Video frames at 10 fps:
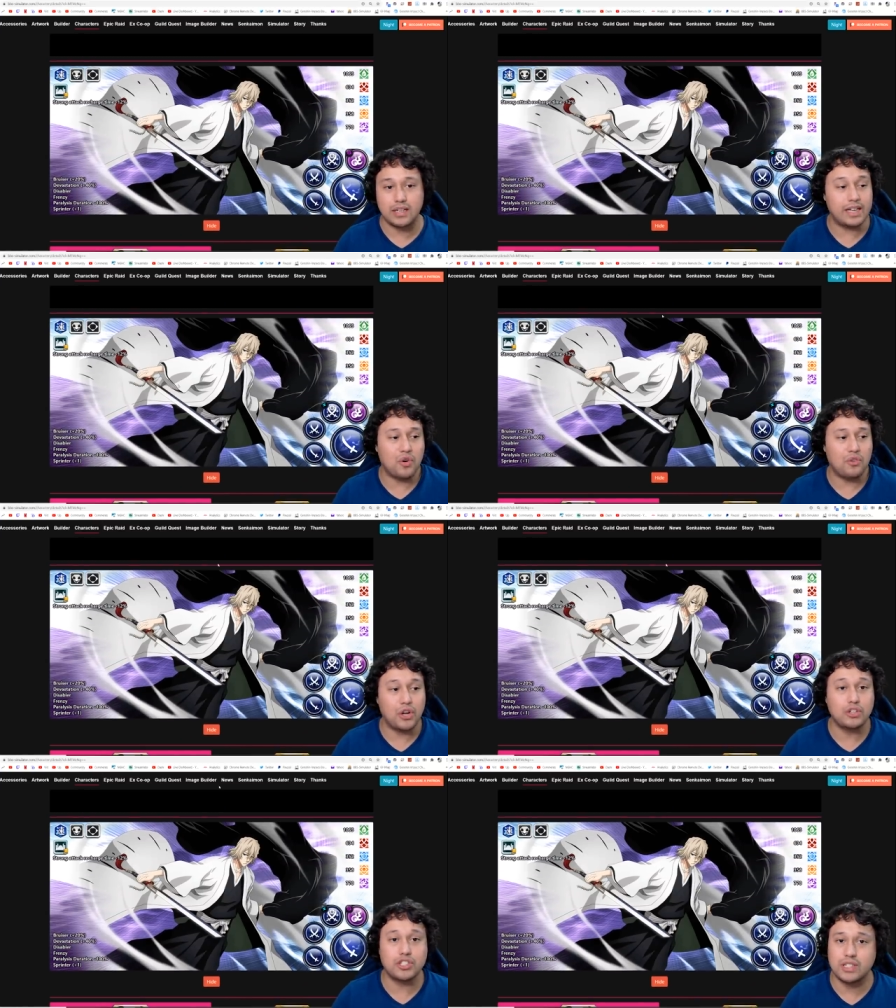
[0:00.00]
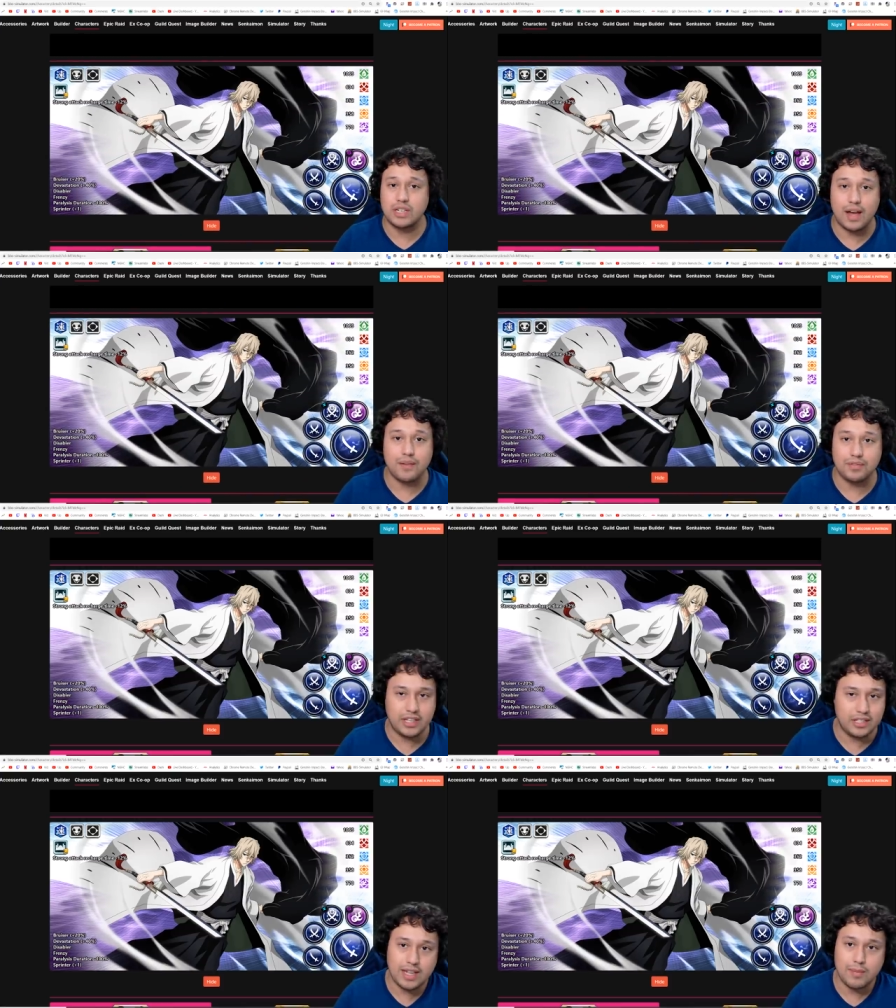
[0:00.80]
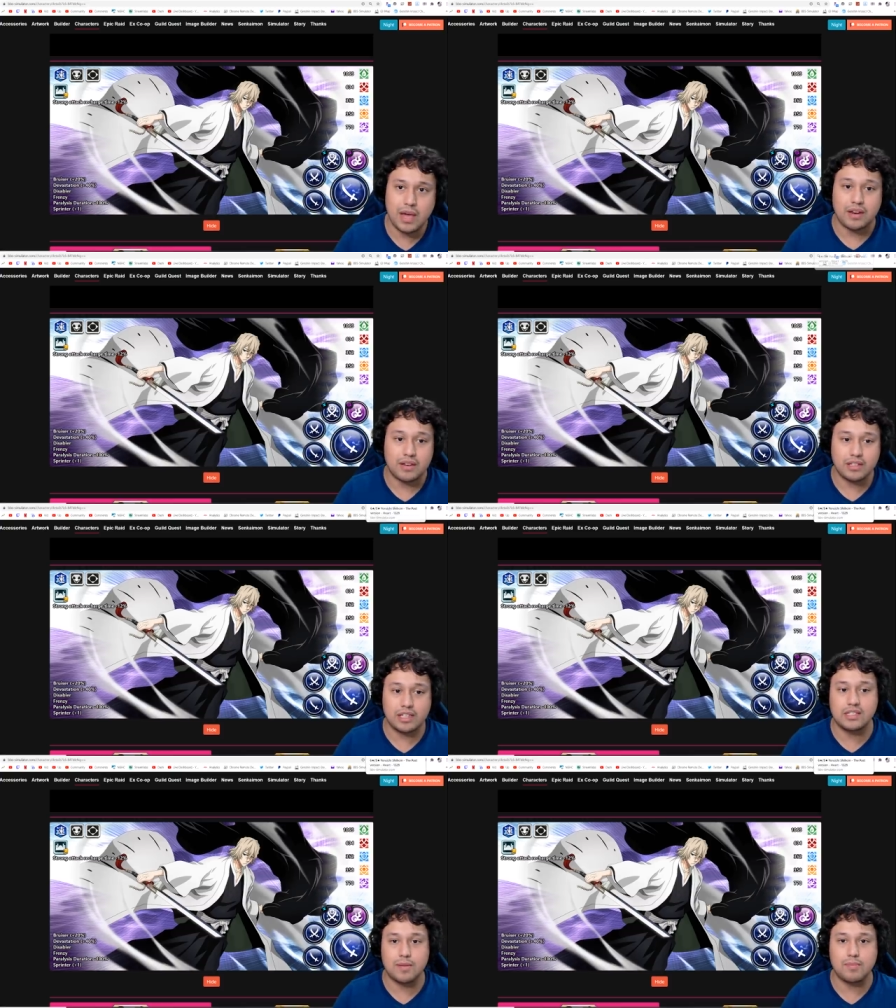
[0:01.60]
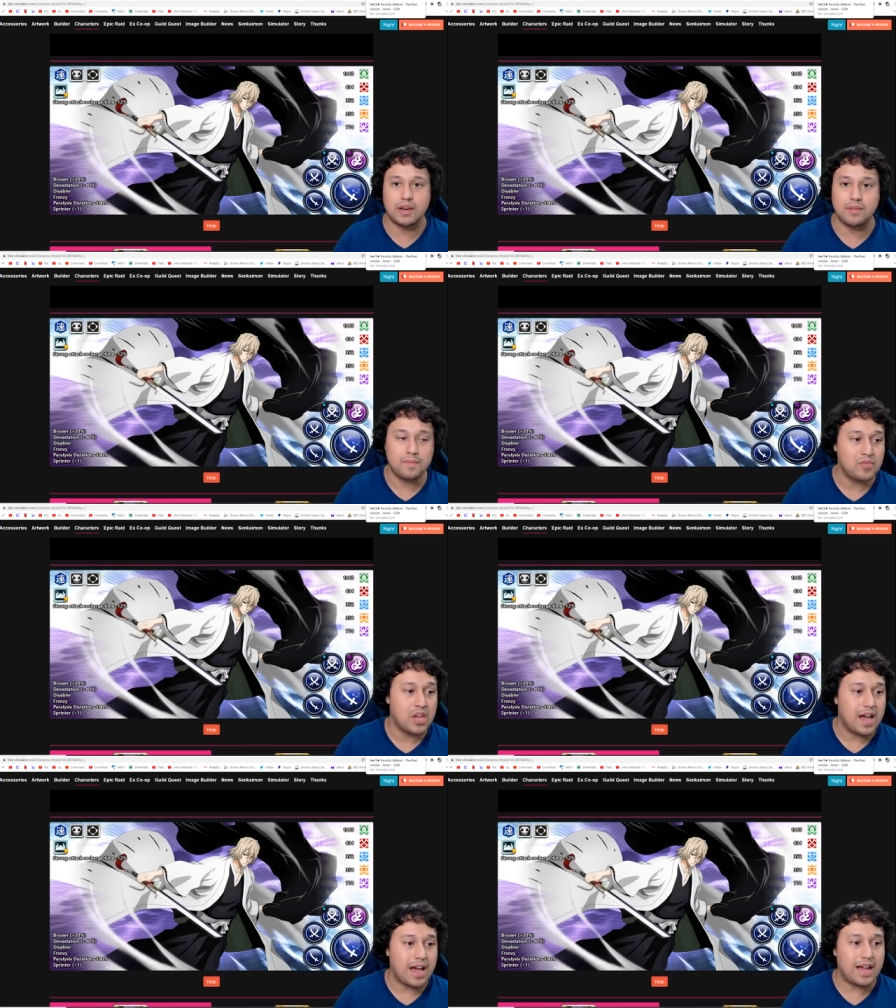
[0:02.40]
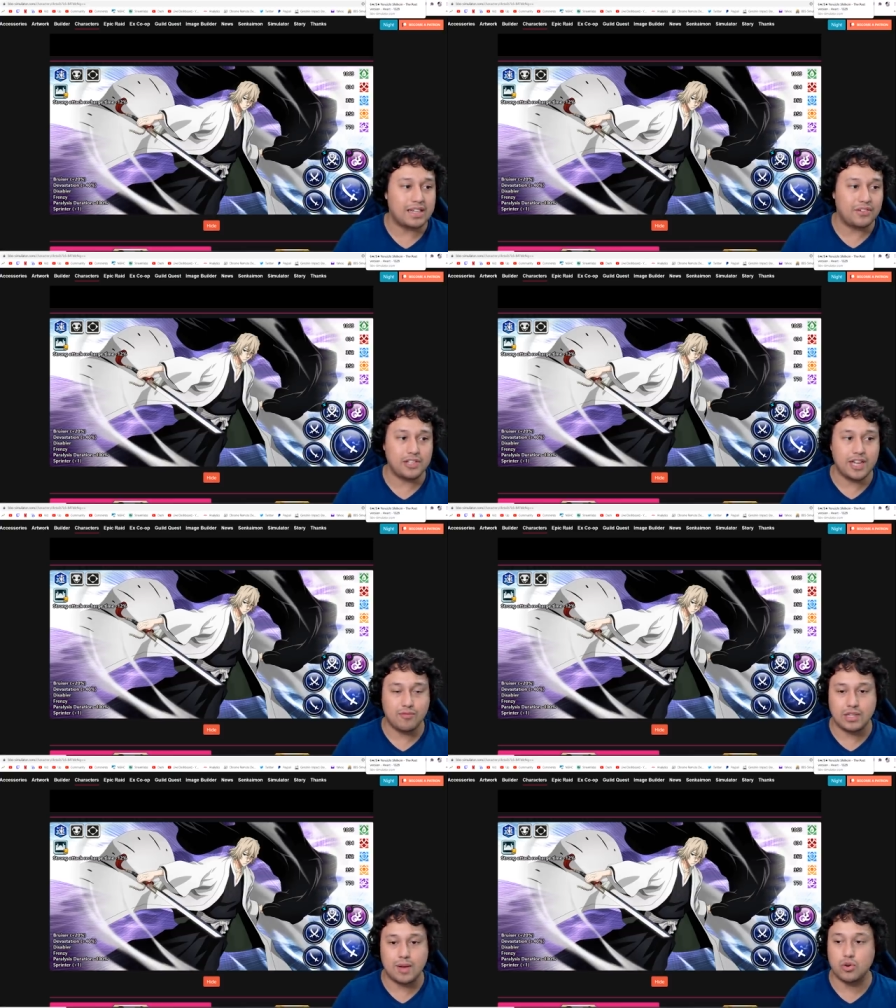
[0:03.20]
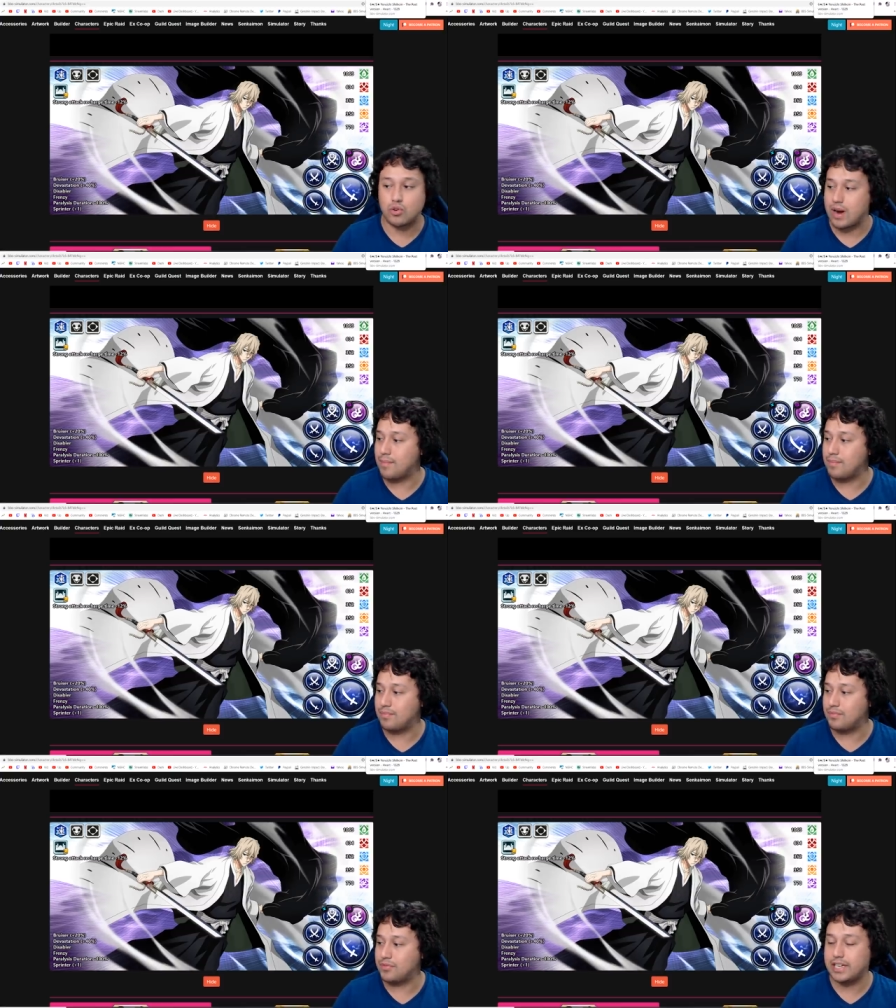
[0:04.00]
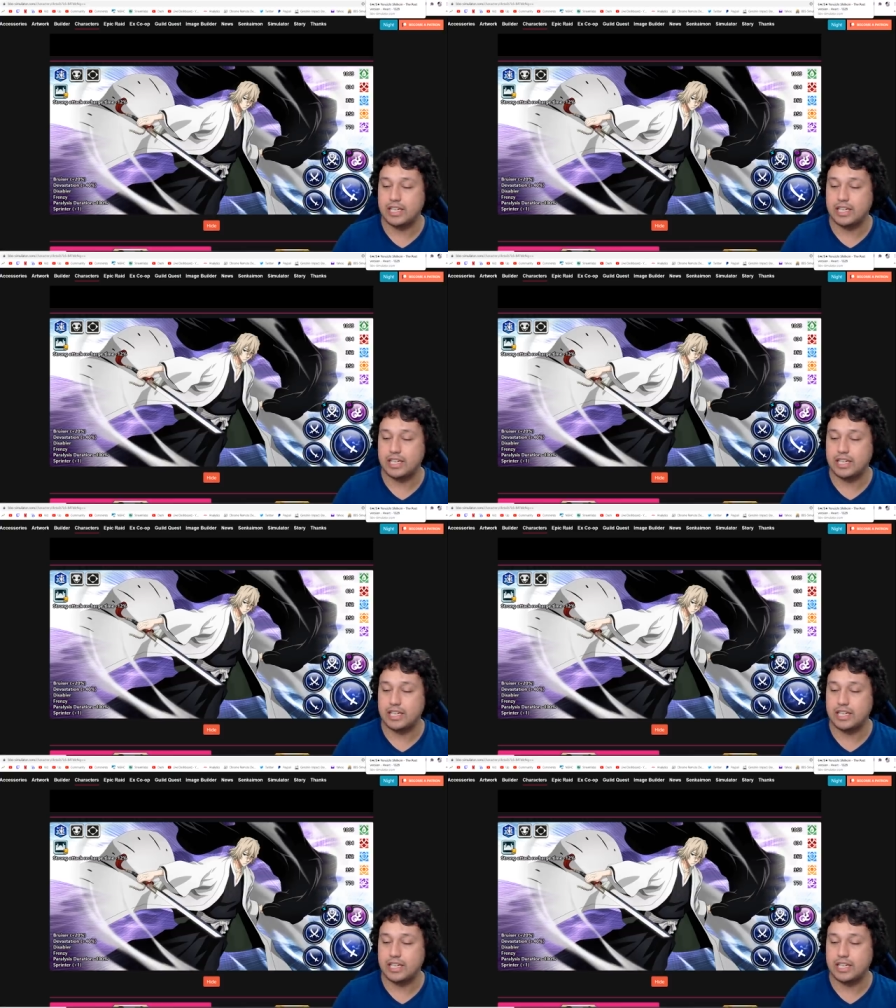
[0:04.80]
like overall, just the not—he's not bad. Like he's not bad. I, I definitely gave him a lot more crap than he